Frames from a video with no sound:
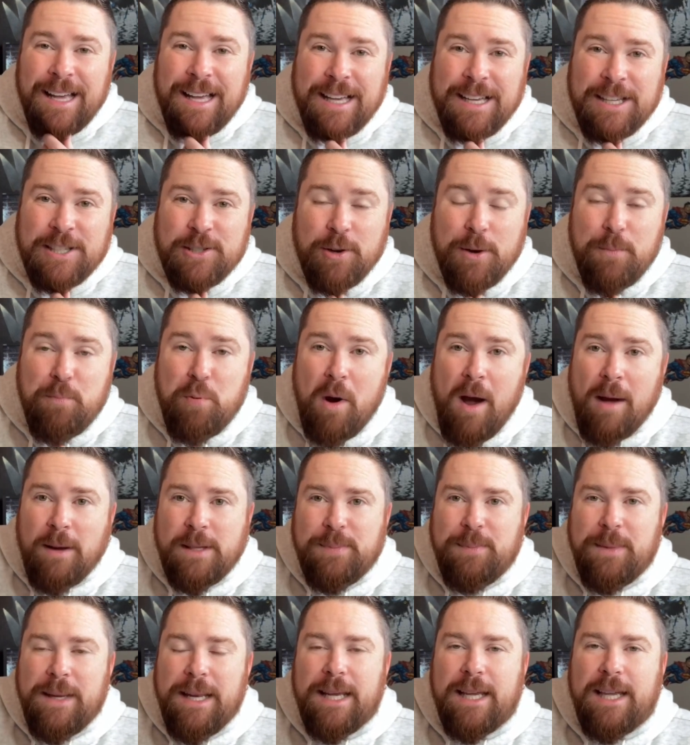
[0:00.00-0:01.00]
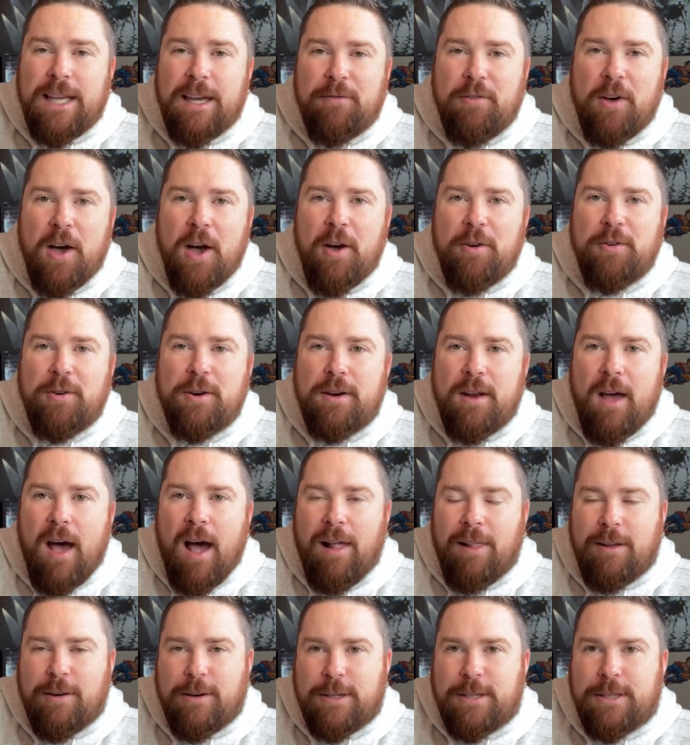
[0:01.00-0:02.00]
So he prompts me to give
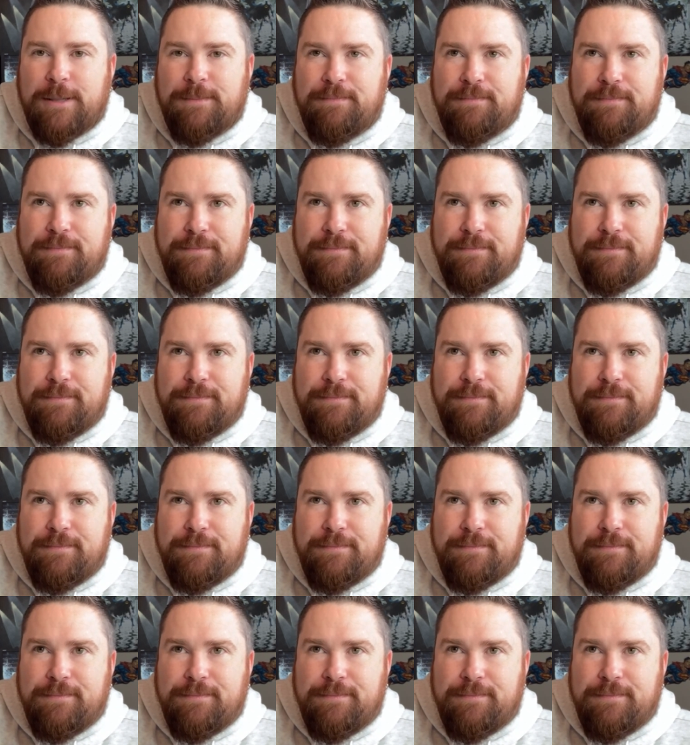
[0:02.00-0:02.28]
$100.